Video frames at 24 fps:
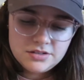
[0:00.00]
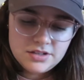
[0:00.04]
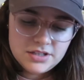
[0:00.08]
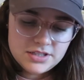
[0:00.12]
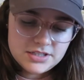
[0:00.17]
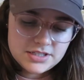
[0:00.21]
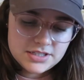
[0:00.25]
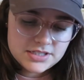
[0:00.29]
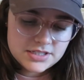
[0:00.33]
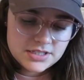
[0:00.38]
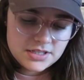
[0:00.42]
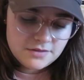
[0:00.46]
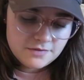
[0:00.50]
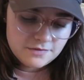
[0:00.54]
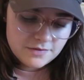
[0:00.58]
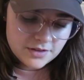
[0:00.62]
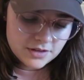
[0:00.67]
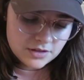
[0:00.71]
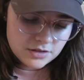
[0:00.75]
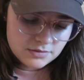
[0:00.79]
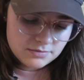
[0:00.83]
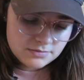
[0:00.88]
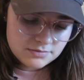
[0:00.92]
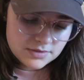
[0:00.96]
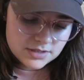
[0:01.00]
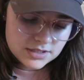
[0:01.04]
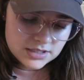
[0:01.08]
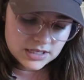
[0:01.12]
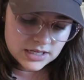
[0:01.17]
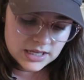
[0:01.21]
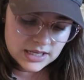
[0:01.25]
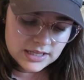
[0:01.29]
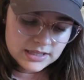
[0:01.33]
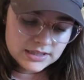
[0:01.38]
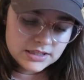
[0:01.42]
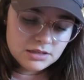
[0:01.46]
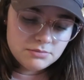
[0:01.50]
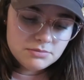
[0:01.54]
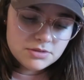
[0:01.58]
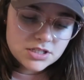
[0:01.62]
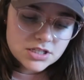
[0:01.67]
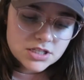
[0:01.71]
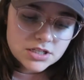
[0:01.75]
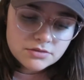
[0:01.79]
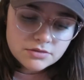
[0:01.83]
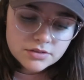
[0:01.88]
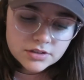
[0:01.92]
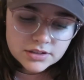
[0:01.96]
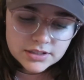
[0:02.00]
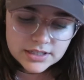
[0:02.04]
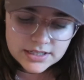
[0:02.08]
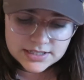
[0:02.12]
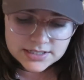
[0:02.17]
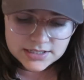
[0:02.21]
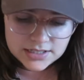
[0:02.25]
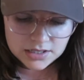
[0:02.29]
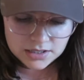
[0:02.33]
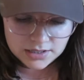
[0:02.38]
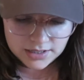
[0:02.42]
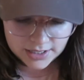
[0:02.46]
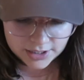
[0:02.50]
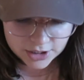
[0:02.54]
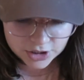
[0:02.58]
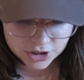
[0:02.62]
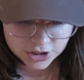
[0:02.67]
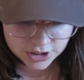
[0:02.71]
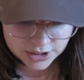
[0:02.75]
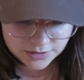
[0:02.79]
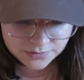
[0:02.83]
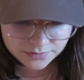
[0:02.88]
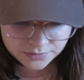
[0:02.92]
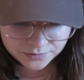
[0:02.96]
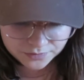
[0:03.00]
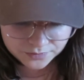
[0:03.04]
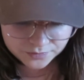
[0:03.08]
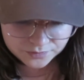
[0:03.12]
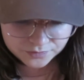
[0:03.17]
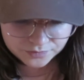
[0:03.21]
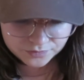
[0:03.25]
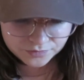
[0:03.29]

are the Disney Films Limited Release Collection.